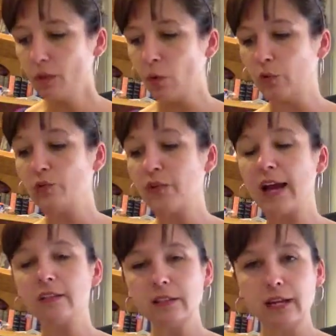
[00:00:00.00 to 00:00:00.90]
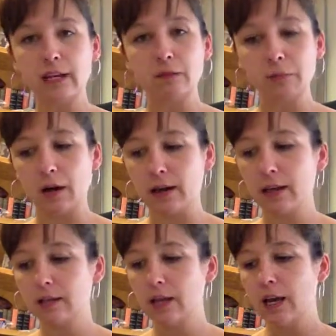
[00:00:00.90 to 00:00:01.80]
was fascinated by
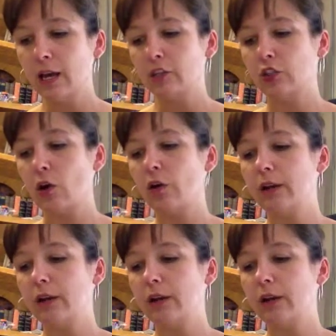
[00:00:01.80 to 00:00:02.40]
it, saw